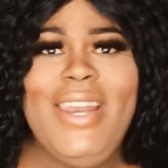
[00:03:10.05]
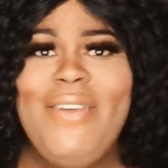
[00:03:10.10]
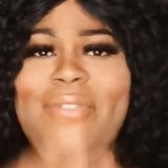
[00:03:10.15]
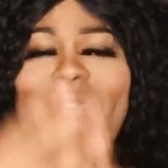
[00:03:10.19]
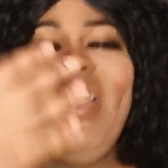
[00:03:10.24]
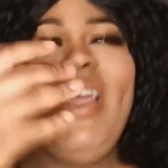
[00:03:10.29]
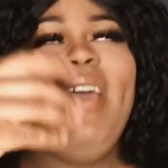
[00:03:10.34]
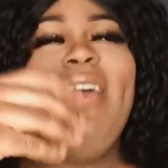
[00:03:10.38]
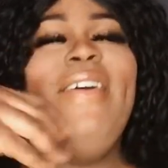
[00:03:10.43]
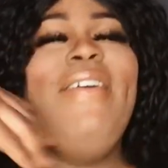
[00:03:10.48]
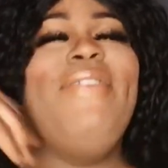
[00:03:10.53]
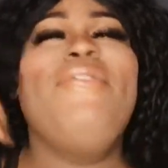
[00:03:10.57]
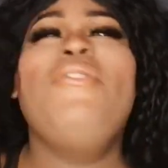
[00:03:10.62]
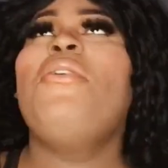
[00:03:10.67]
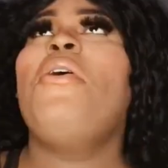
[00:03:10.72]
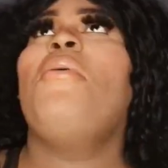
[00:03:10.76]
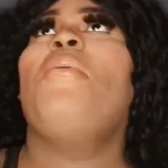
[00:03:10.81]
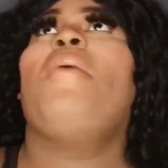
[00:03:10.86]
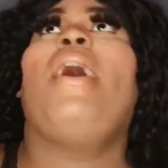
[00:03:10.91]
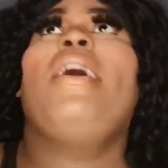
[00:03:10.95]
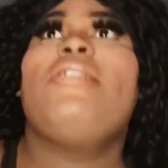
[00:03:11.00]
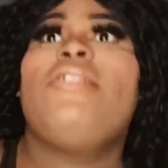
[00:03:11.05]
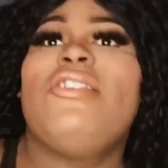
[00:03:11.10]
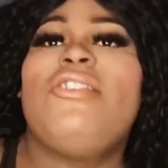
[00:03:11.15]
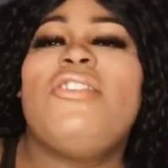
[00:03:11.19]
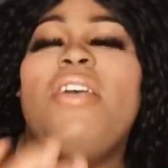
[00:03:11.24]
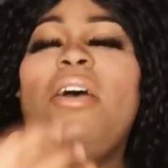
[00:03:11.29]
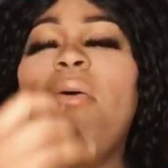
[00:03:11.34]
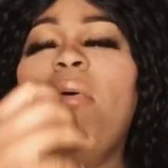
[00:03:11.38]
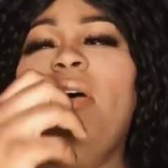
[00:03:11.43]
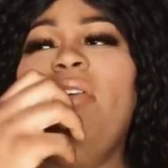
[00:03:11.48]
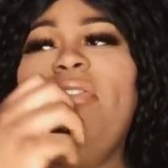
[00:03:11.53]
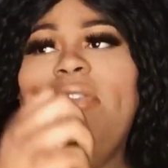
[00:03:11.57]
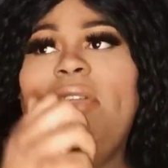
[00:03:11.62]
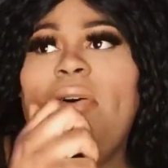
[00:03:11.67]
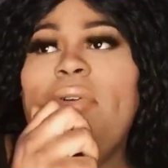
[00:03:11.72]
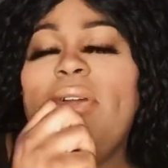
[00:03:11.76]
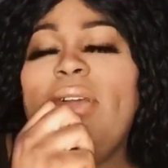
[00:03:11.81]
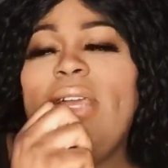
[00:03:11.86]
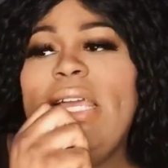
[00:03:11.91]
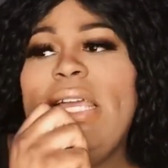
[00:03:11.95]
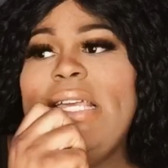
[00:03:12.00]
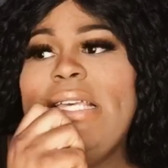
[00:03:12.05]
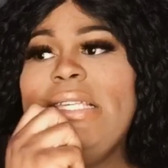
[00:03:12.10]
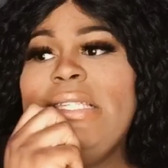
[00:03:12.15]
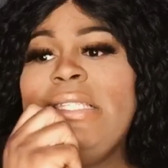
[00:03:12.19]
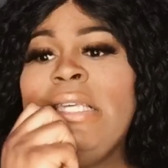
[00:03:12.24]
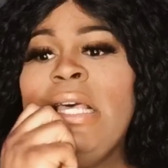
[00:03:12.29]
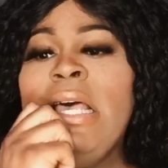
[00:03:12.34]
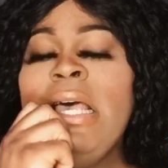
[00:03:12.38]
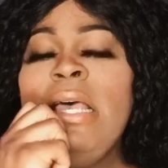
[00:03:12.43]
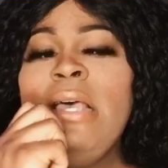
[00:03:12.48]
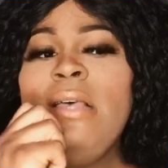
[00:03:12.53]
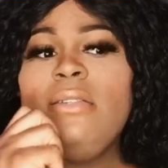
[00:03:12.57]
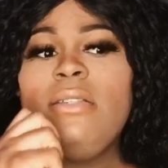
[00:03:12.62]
And if you don't watch the show, a floater is